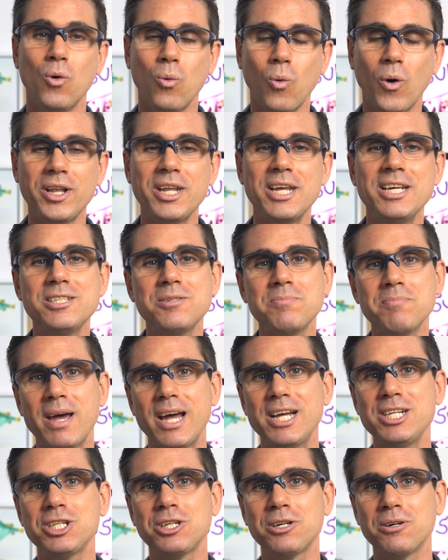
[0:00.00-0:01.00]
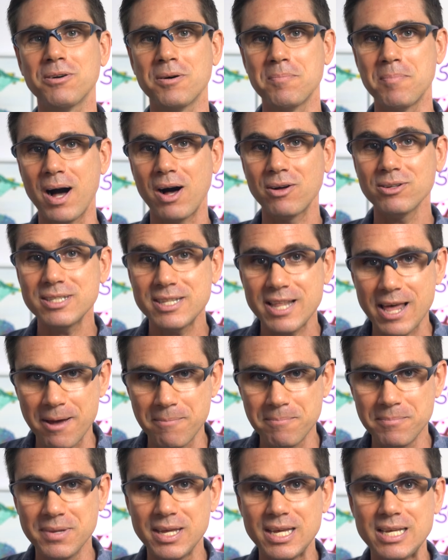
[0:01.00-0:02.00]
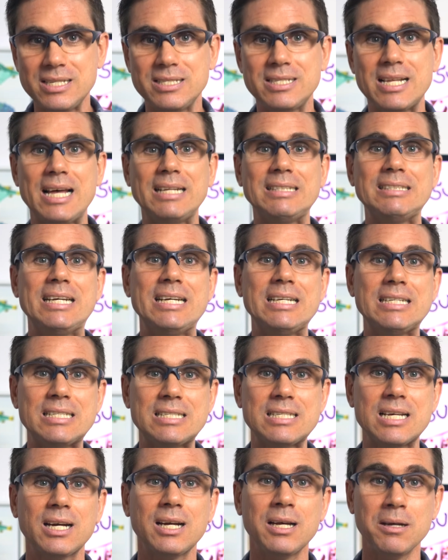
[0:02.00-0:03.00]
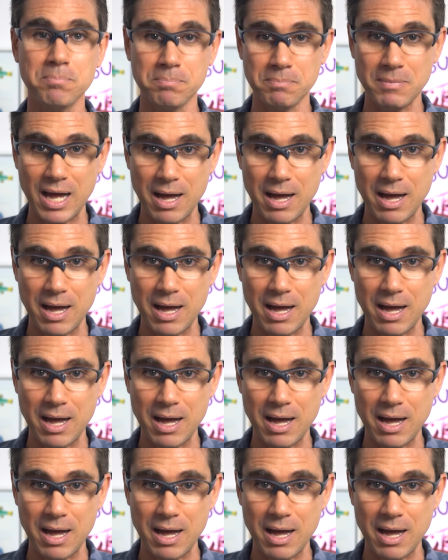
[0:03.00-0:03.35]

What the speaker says: What is magical about them is that they suck up